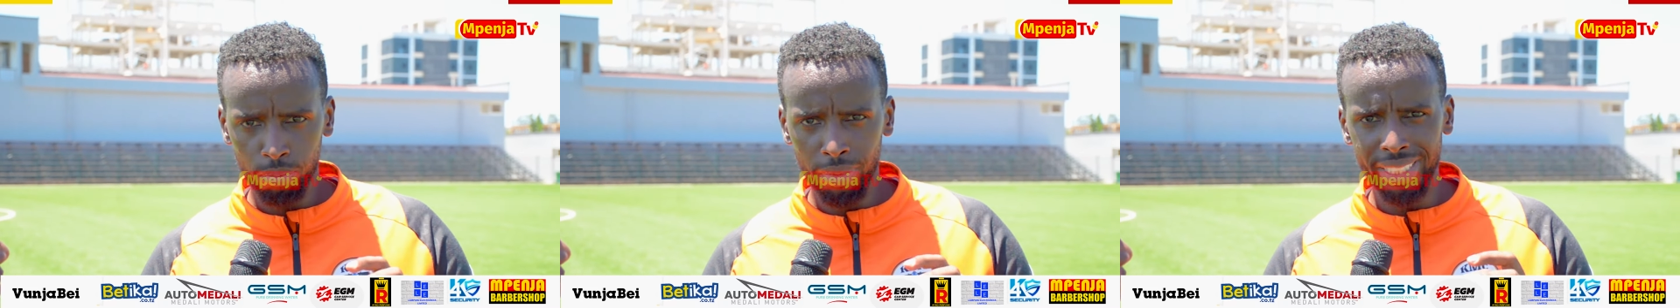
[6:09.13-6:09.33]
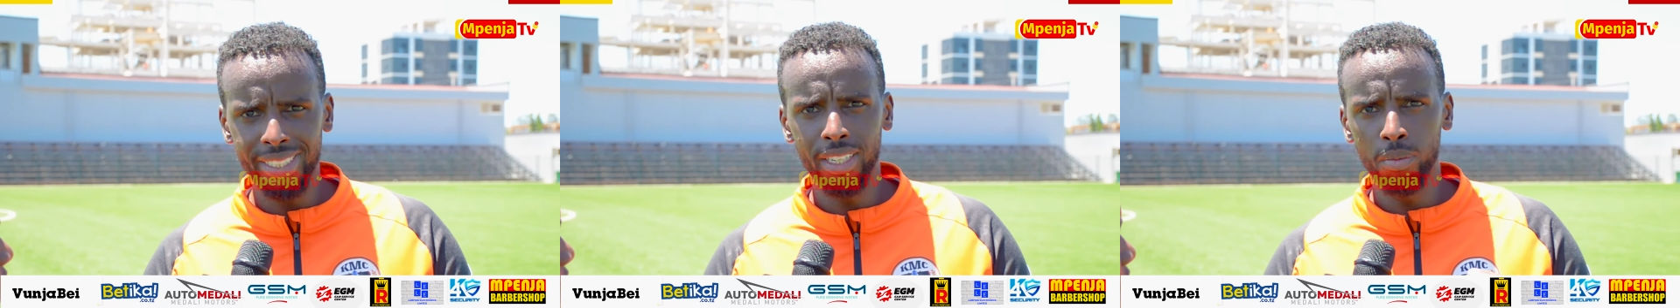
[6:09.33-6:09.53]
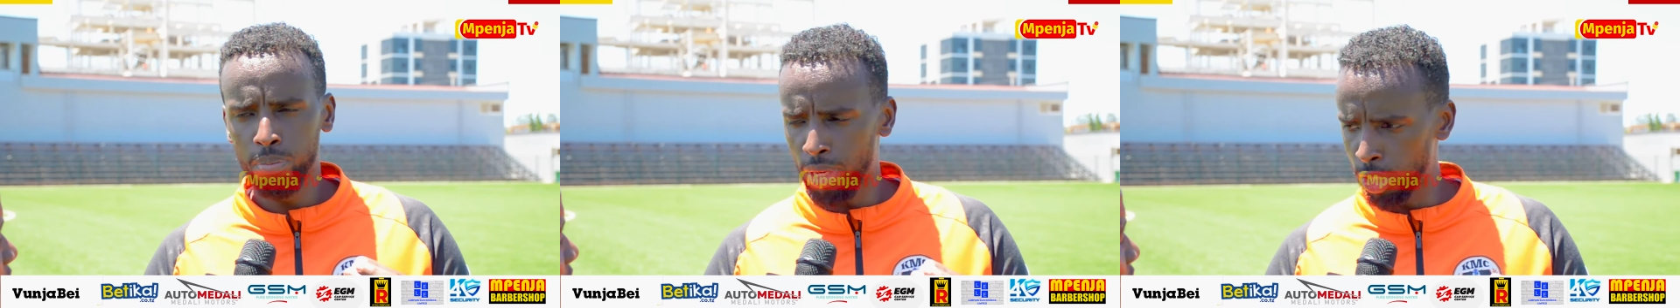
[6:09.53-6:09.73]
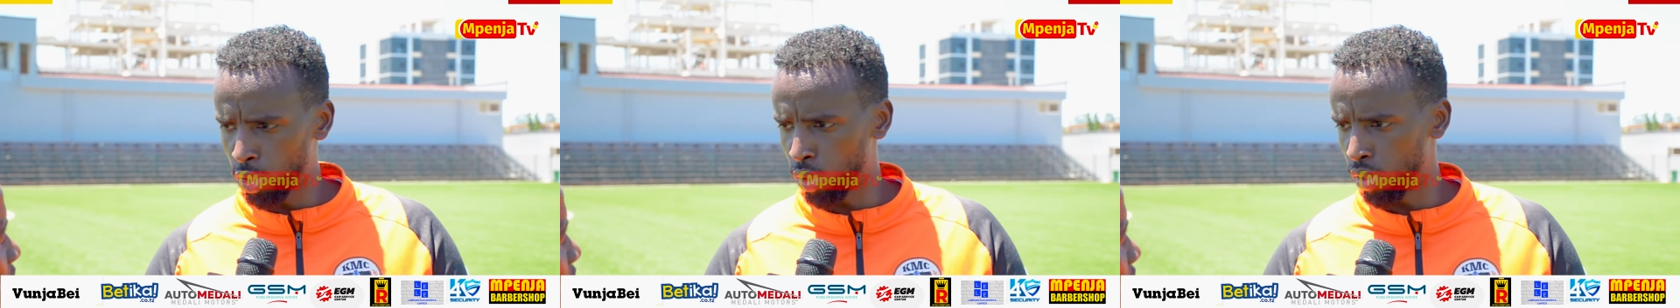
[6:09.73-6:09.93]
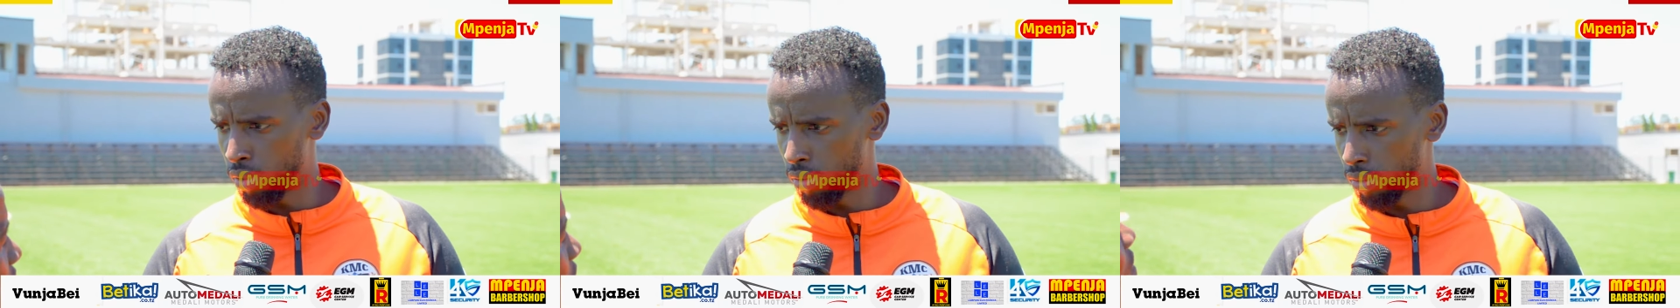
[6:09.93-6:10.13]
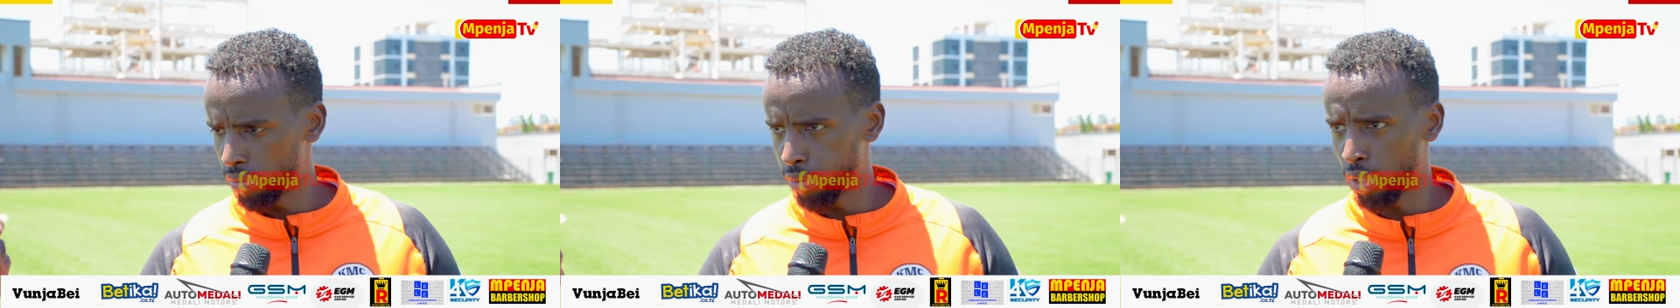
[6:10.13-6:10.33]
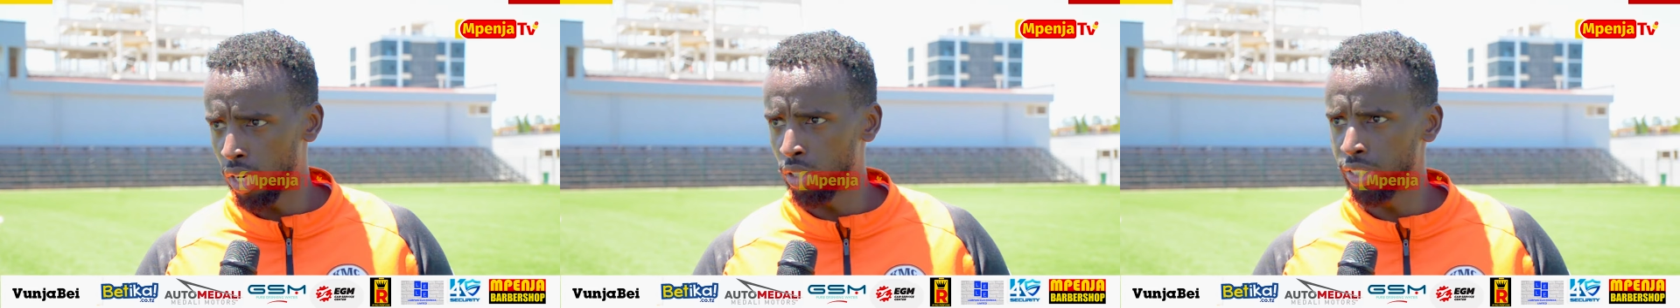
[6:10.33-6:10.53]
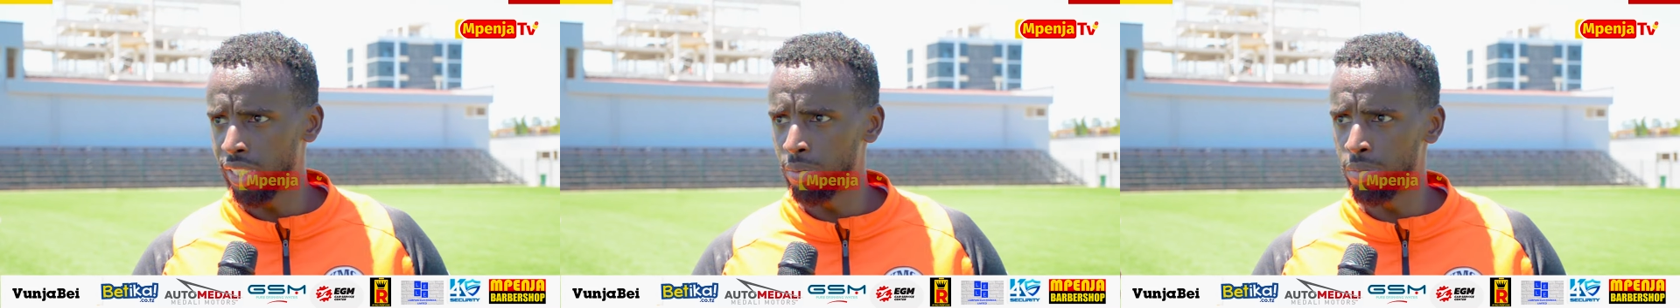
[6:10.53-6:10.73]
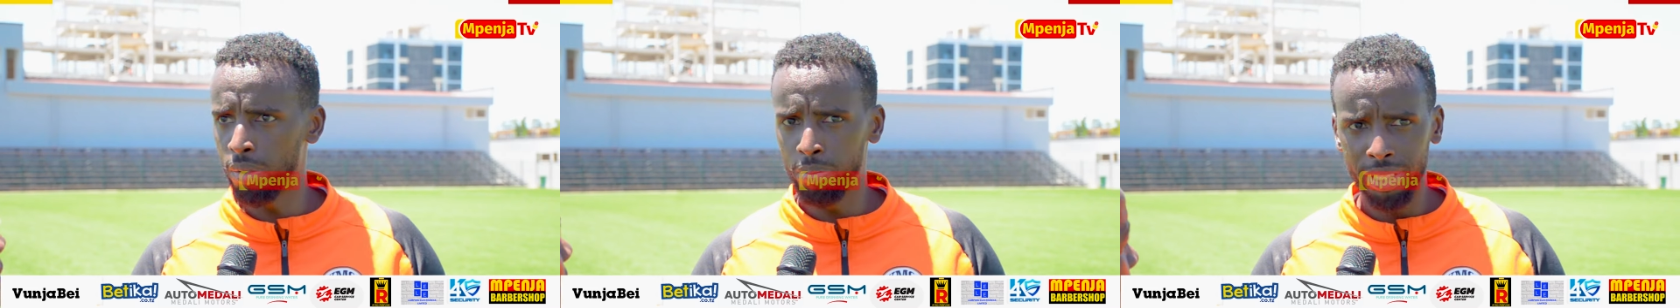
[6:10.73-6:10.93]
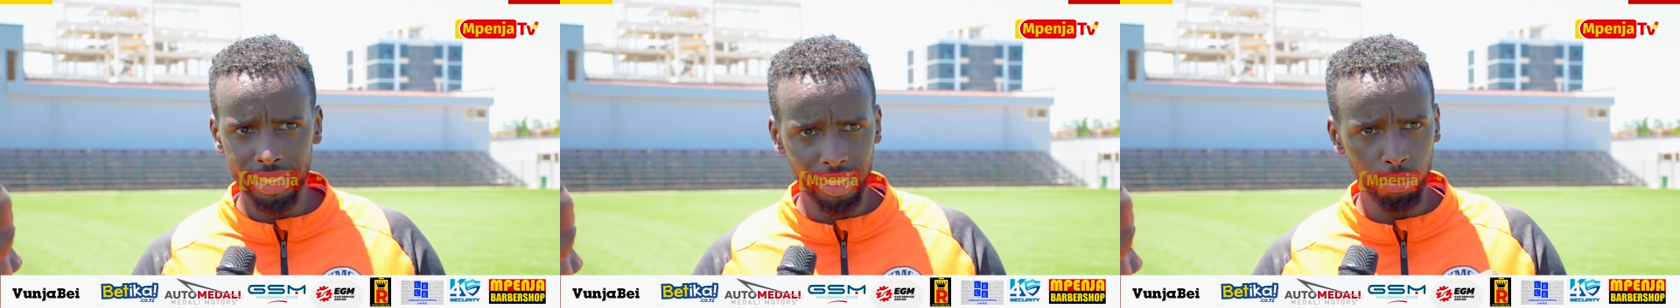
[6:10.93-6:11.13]
missing puzzle for our team.
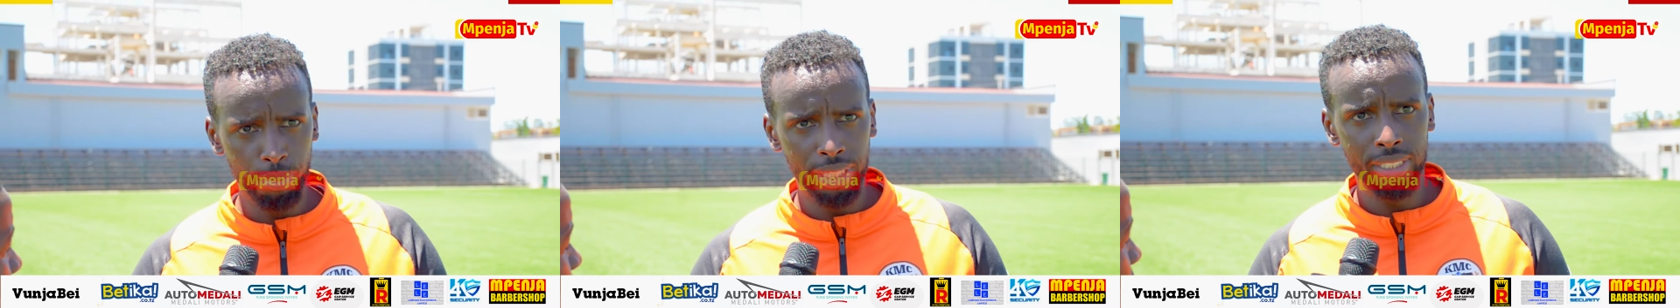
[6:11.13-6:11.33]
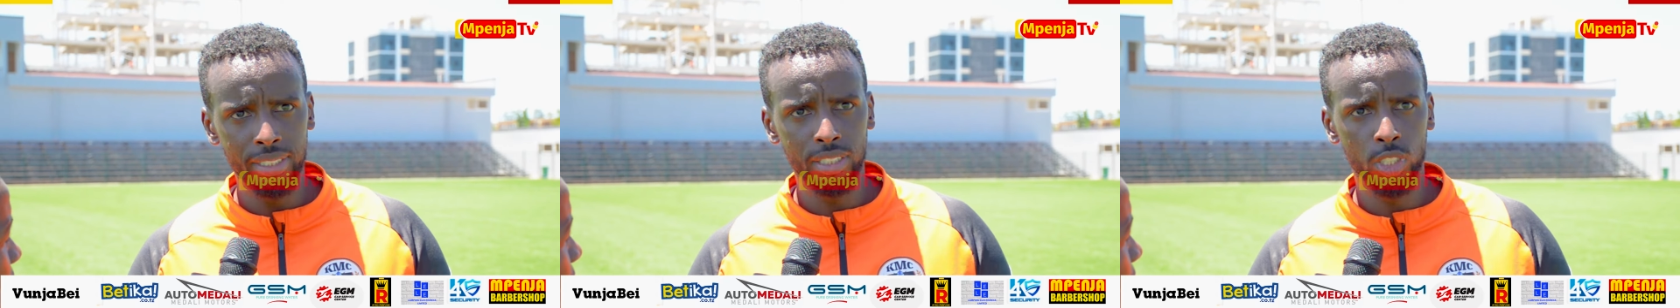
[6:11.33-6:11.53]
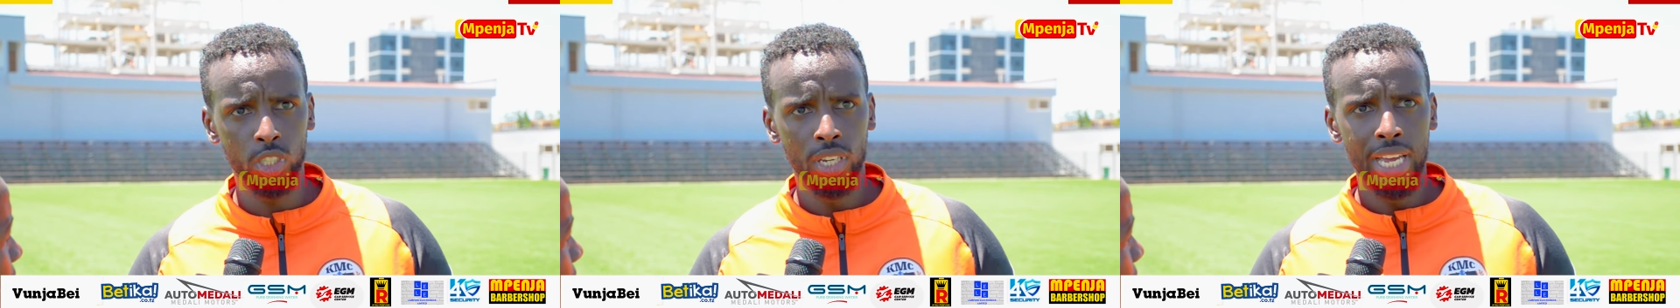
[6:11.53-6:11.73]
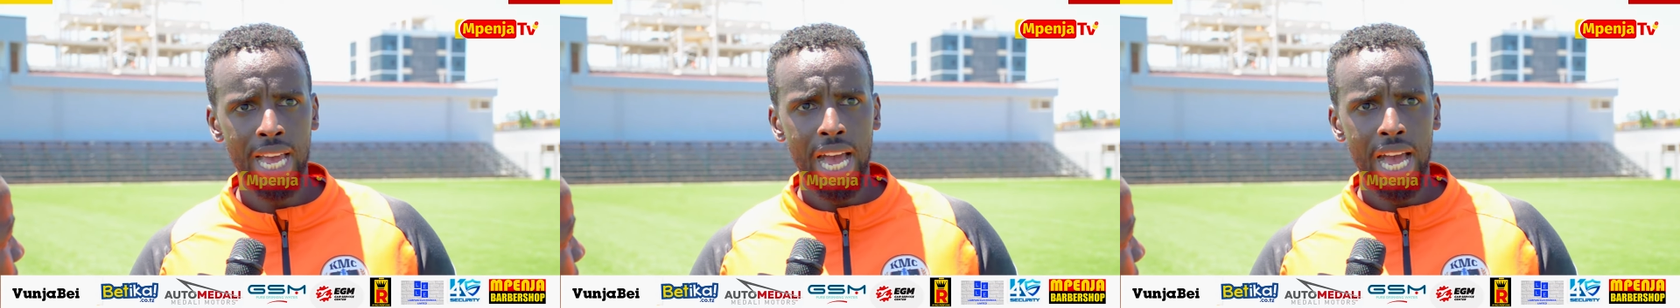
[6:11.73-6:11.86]
The missing pieces.